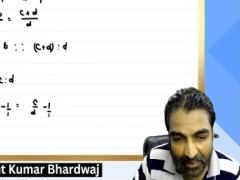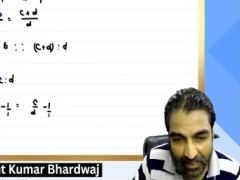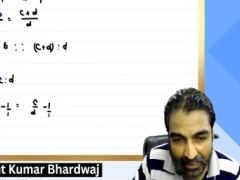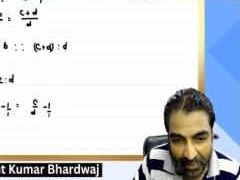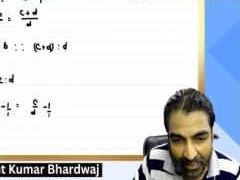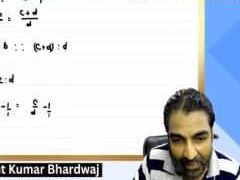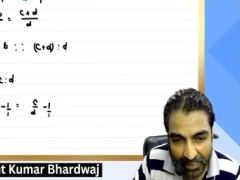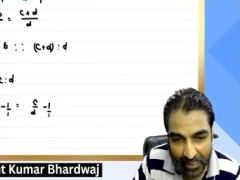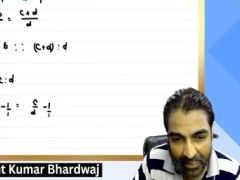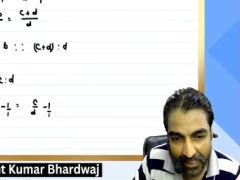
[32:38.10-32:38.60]

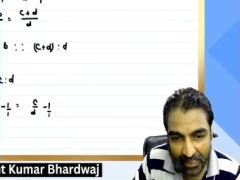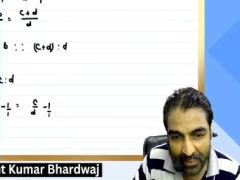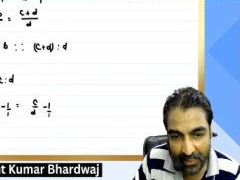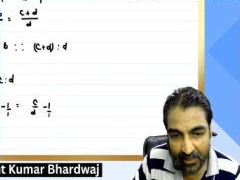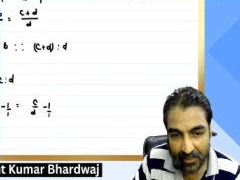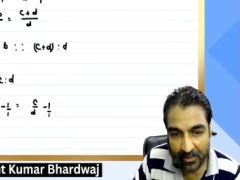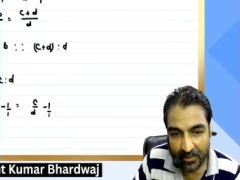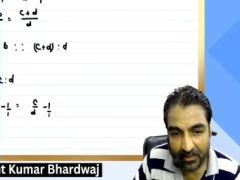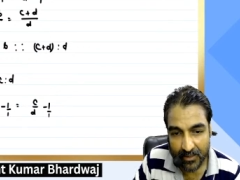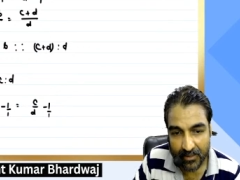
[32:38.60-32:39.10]
A
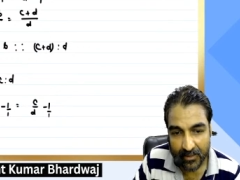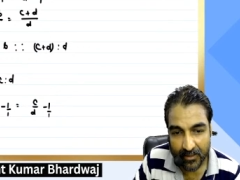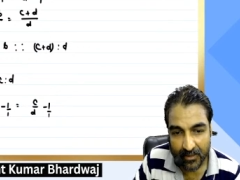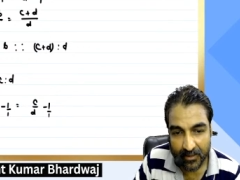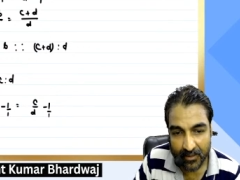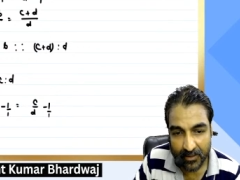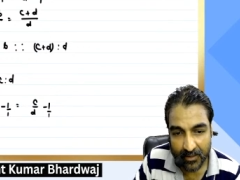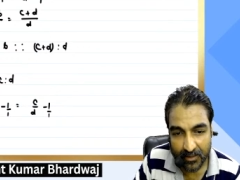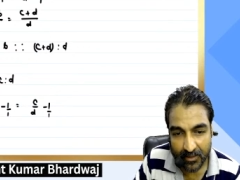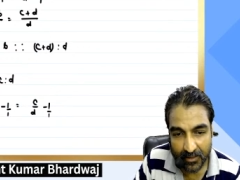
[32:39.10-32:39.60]

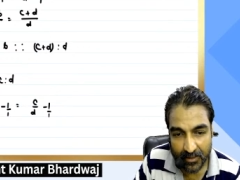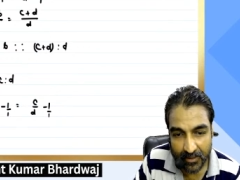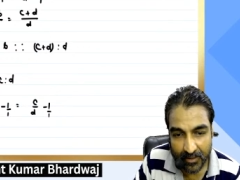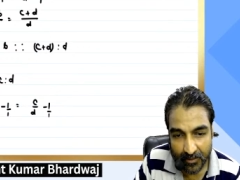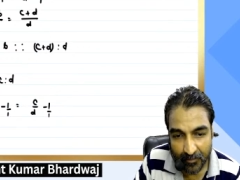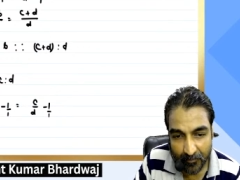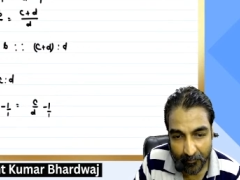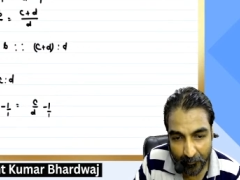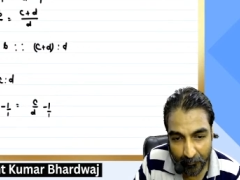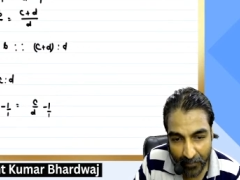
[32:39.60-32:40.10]

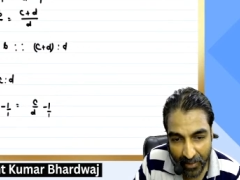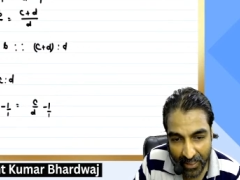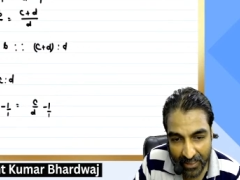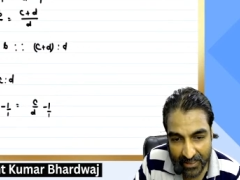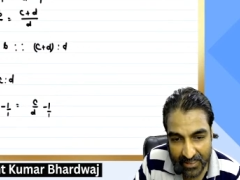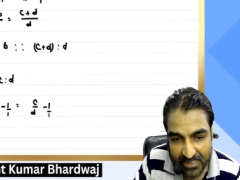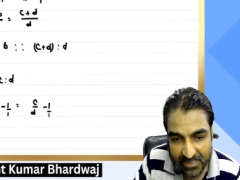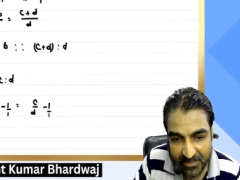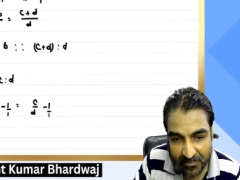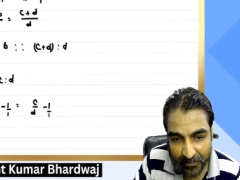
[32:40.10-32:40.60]

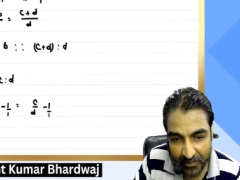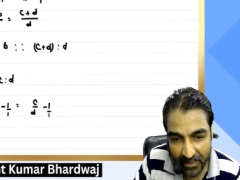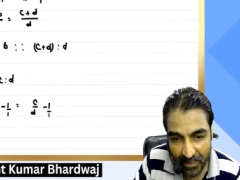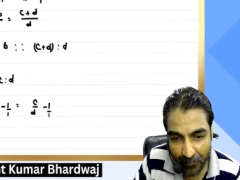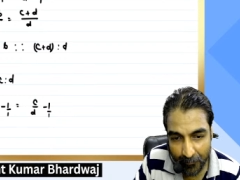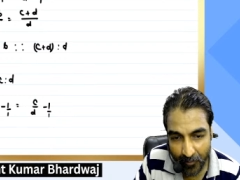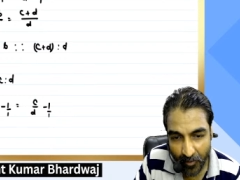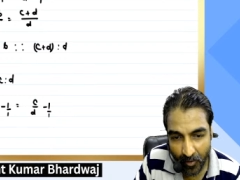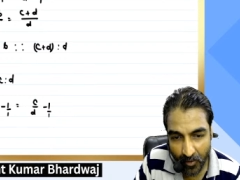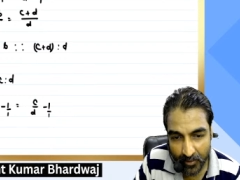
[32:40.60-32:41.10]
minus B
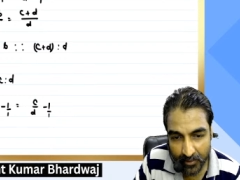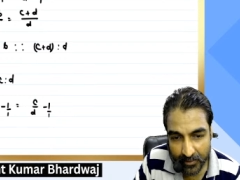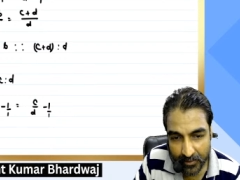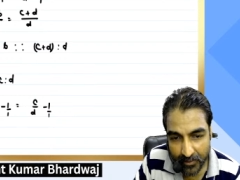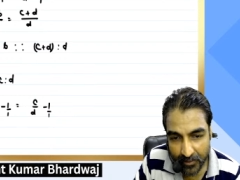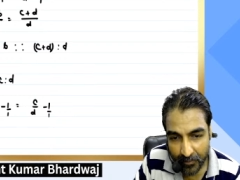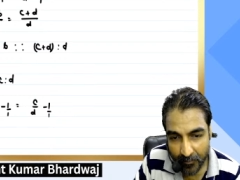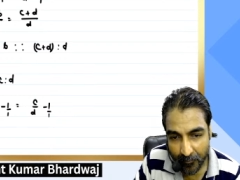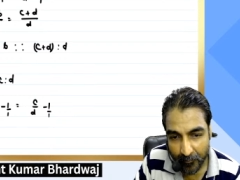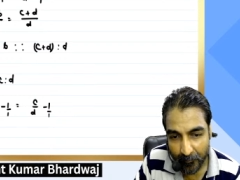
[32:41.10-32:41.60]
upon
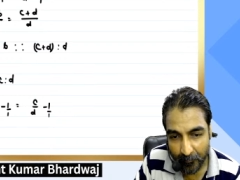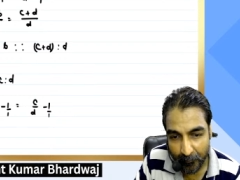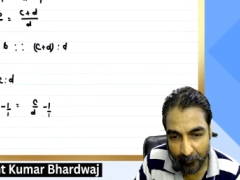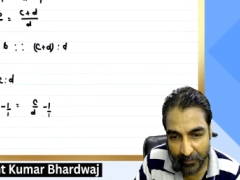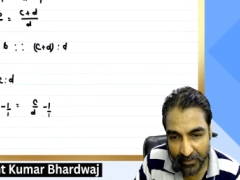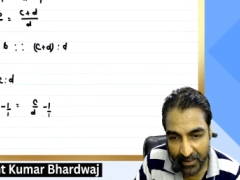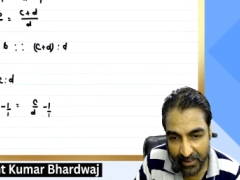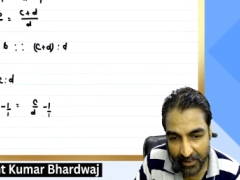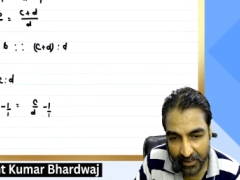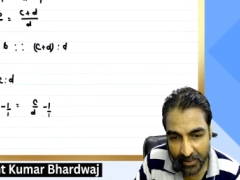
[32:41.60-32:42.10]

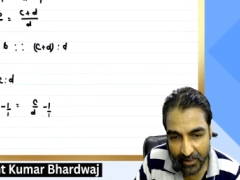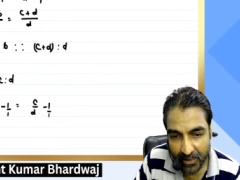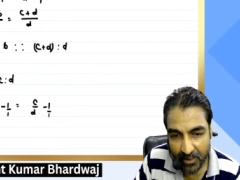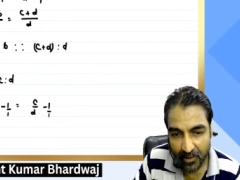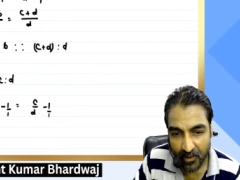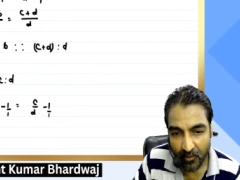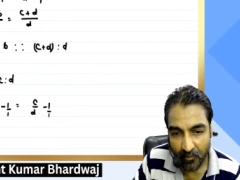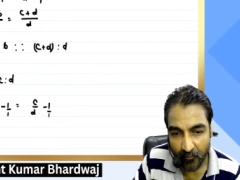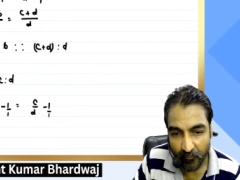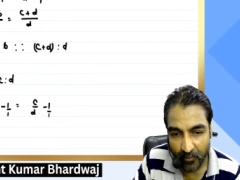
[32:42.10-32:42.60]
B
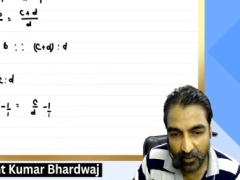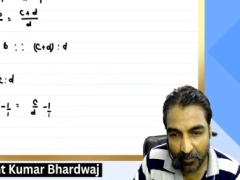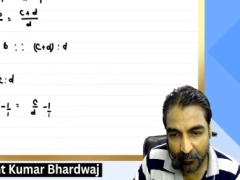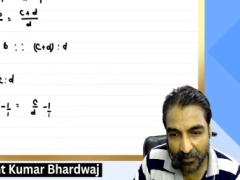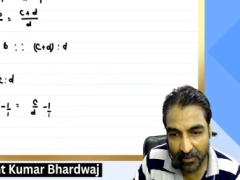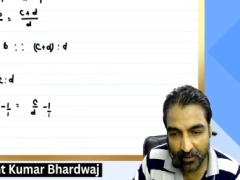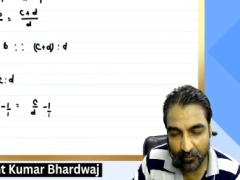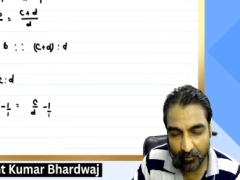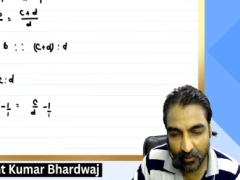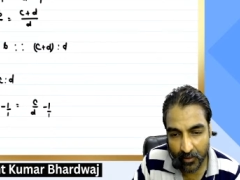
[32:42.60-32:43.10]
will be
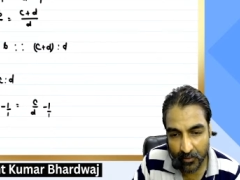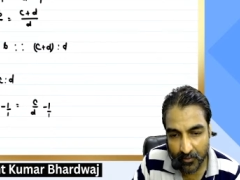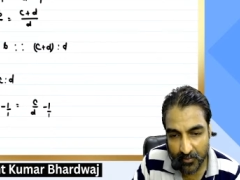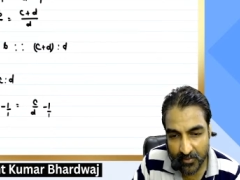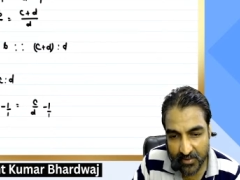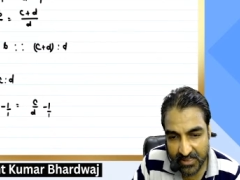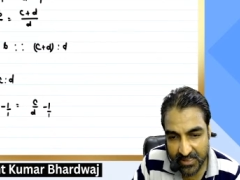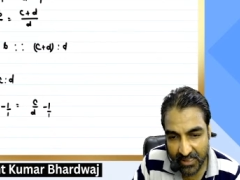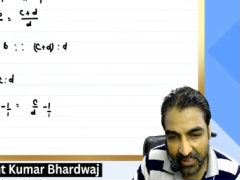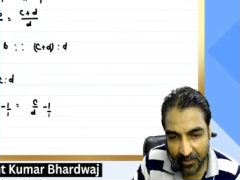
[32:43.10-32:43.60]
equal to
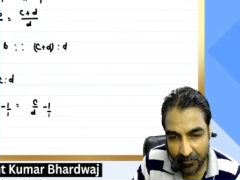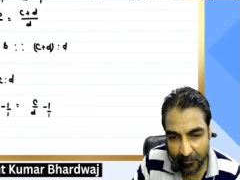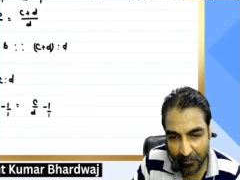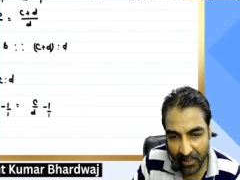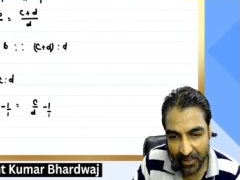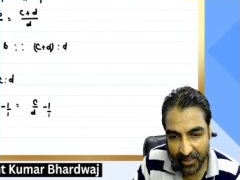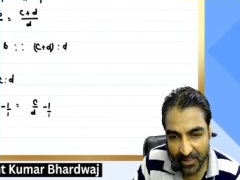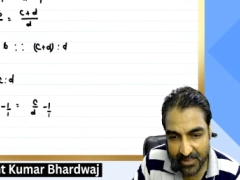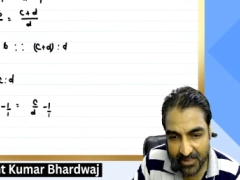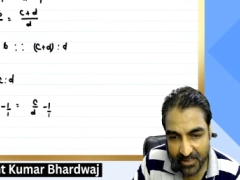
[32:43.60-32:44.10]
C
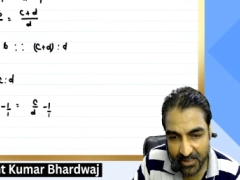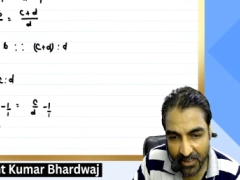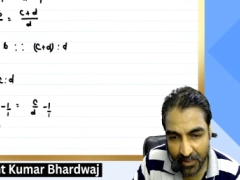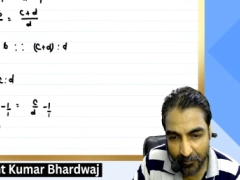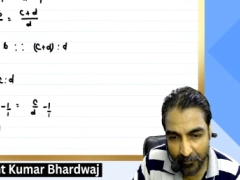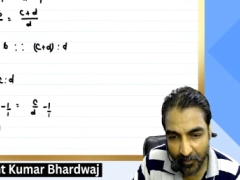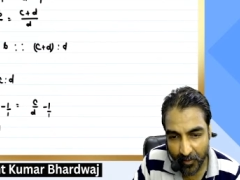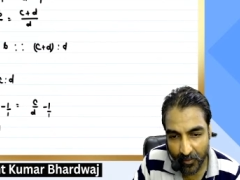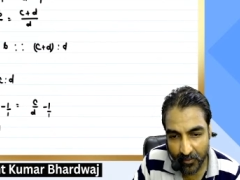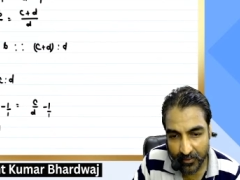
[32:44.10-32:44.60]
minus D
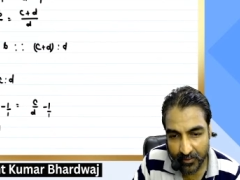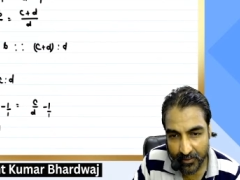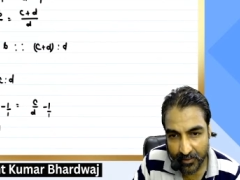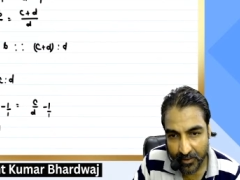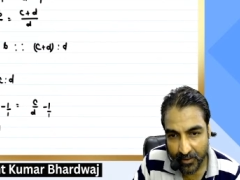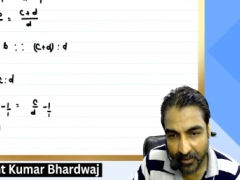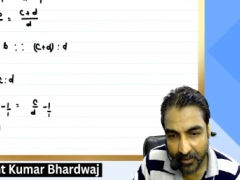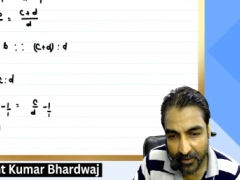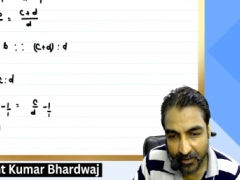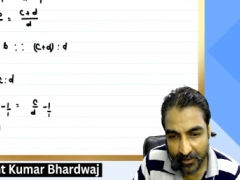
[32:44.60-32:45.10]
upon
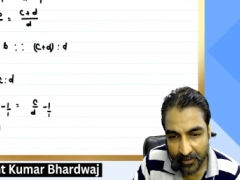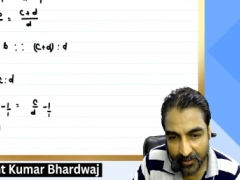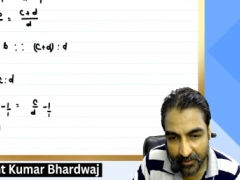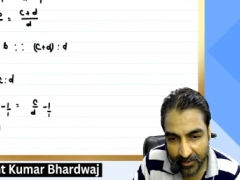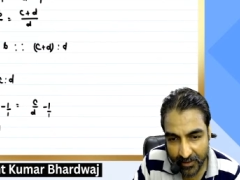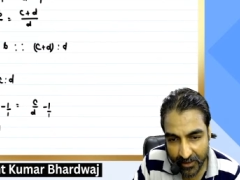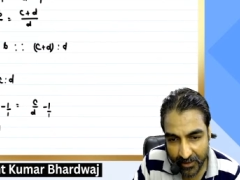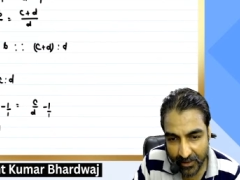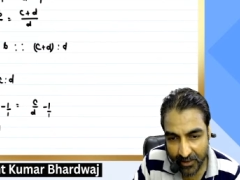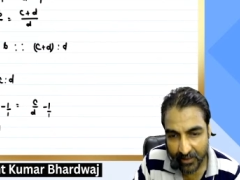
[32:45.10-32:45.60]

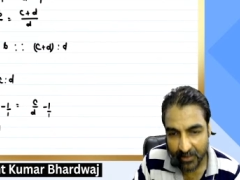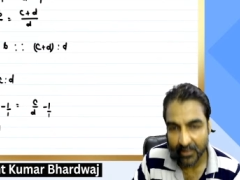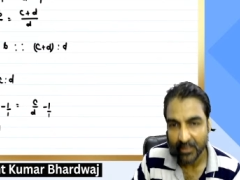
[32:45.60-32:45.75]
D.